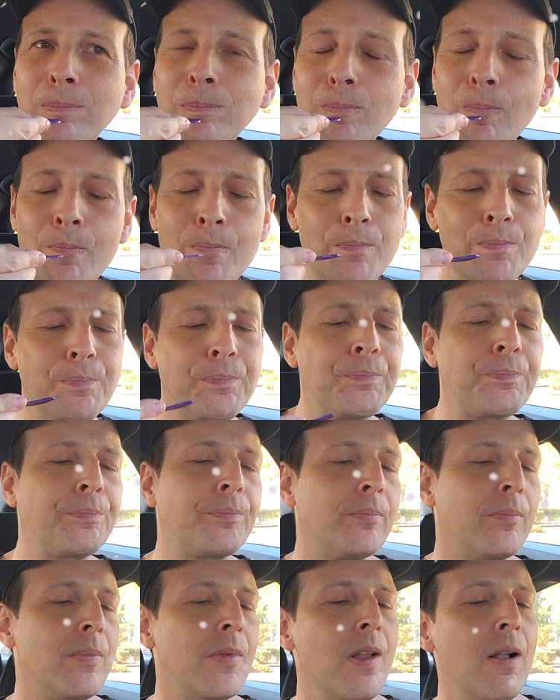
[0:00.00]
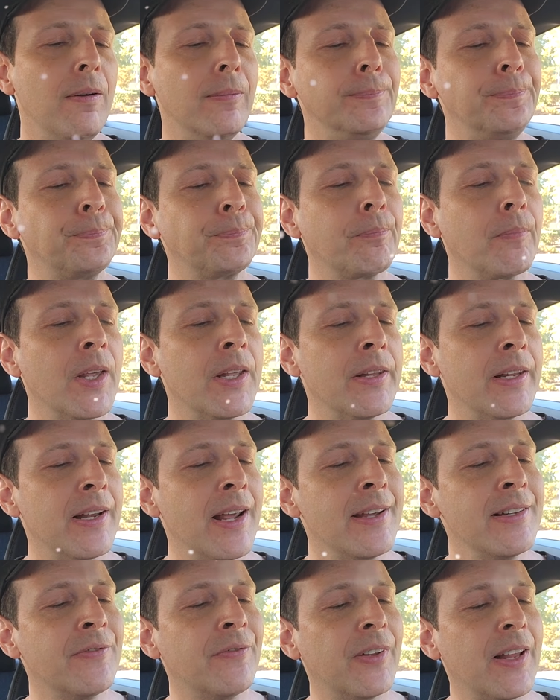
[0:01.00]
Mmm. The
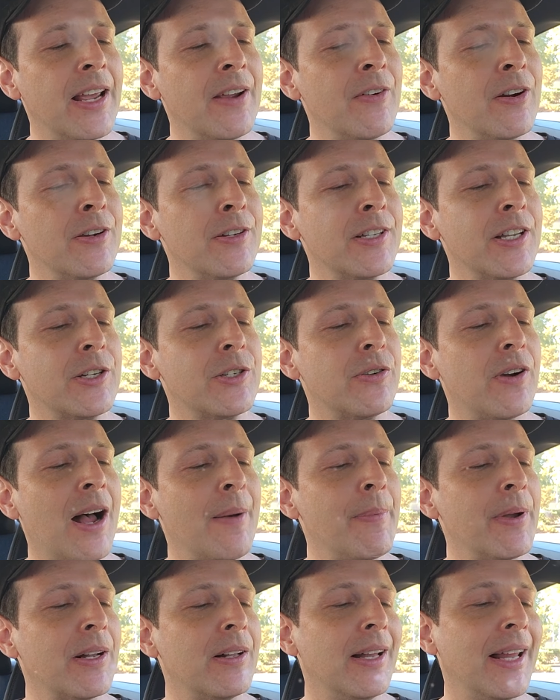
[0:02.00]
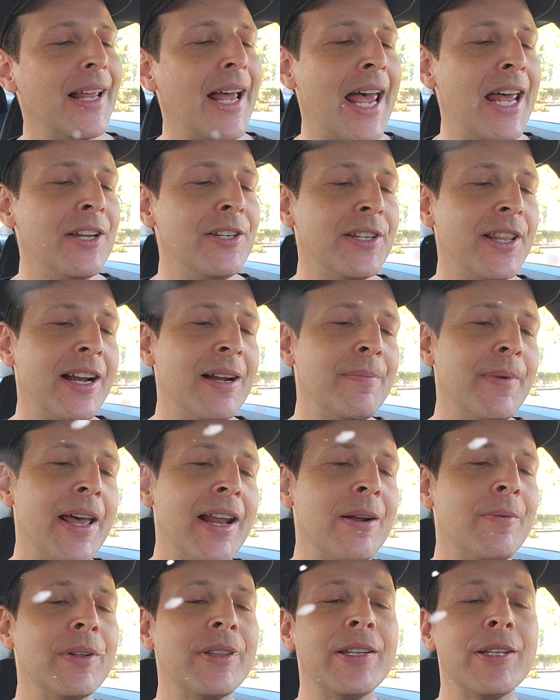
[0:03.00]
nice flavors, the tropical edge that I'm
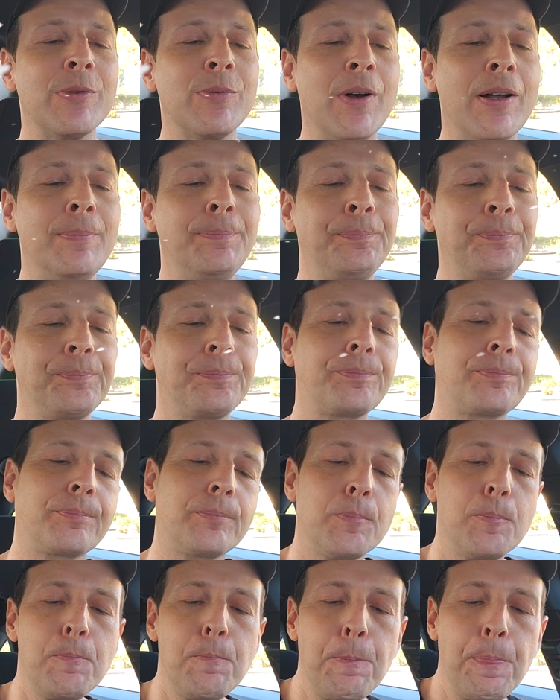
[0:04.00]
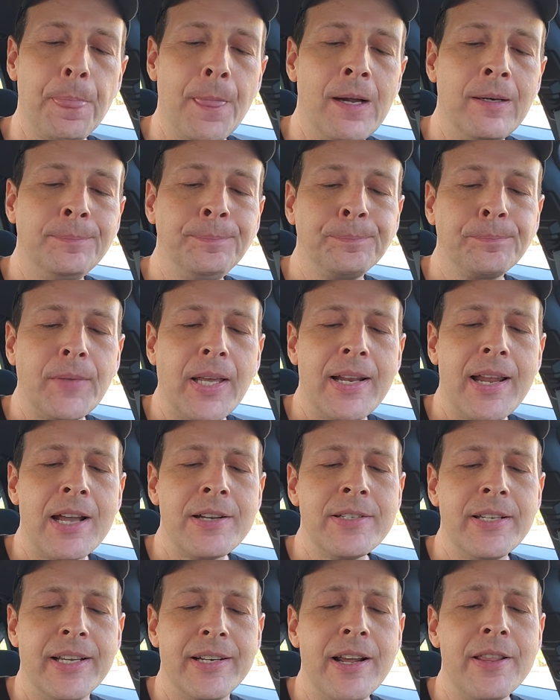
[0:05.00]
getting with this one. And
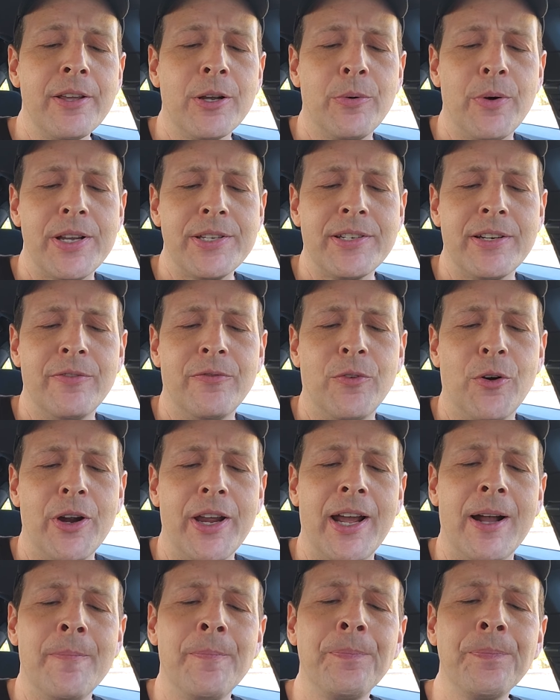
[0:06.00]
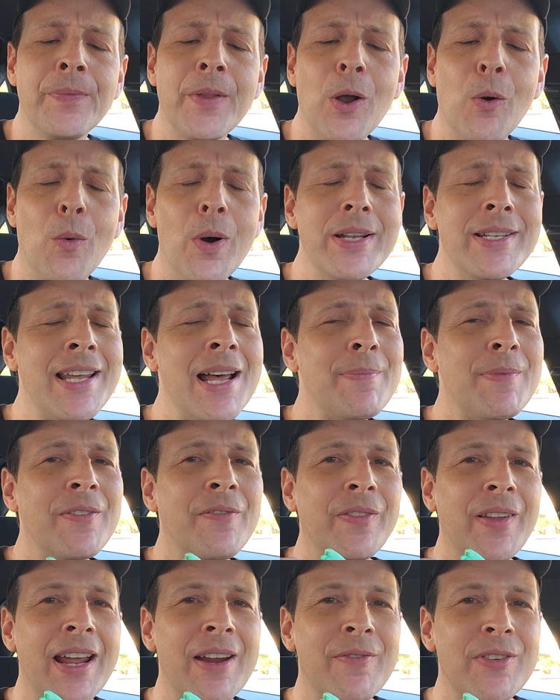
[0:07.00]
actually, another question for you. What type of
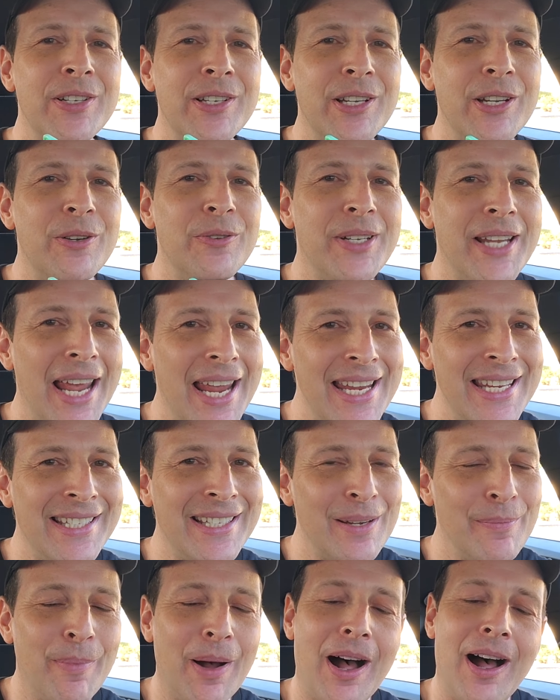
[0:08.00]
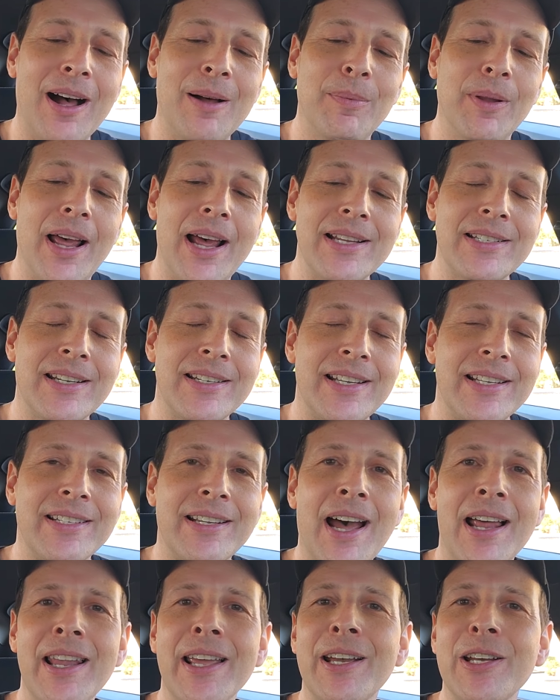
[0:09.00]
flavors do you taste in Baja Blast? Because it's
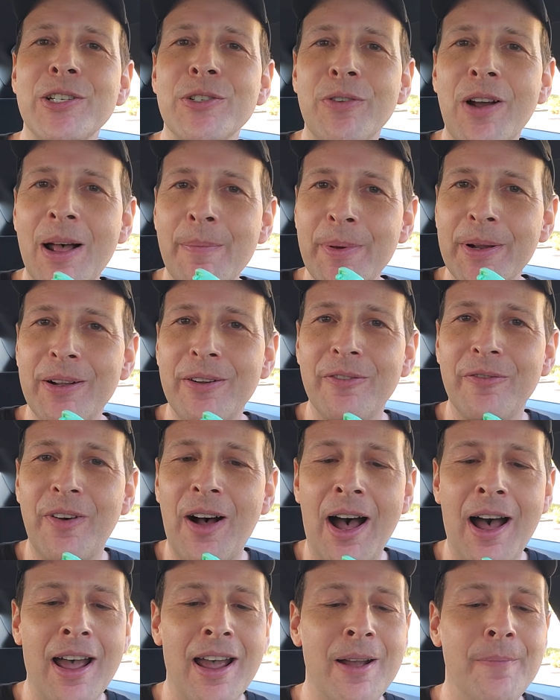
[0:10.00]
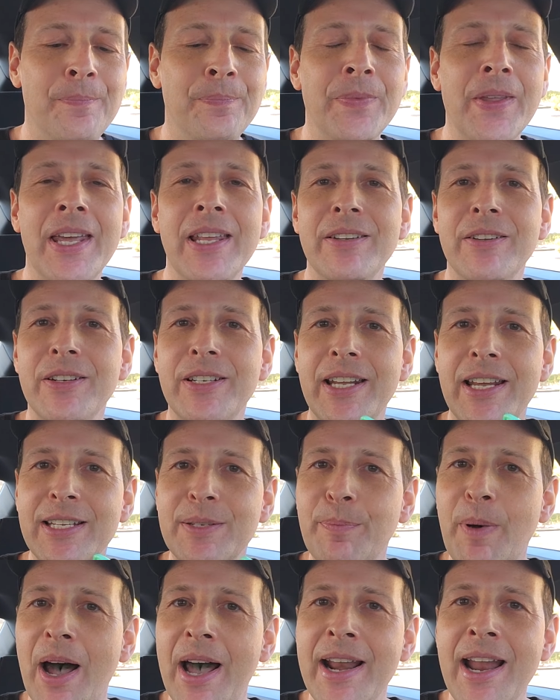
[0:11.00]
got like a tropical vibe. Do you
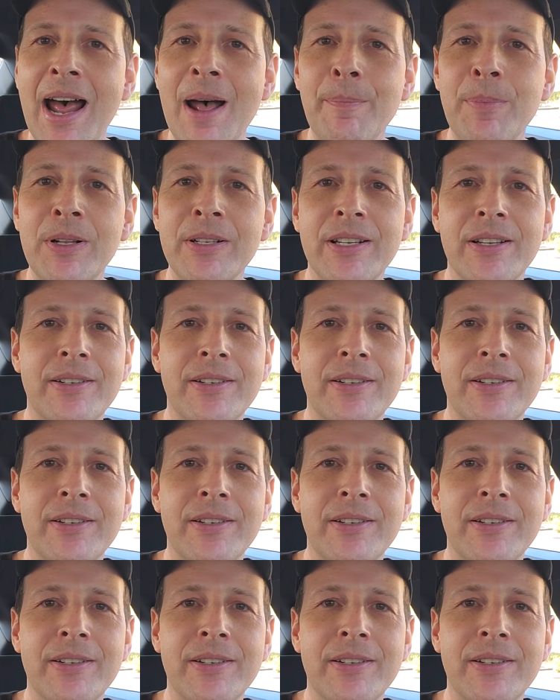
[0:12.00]
taste pineapple?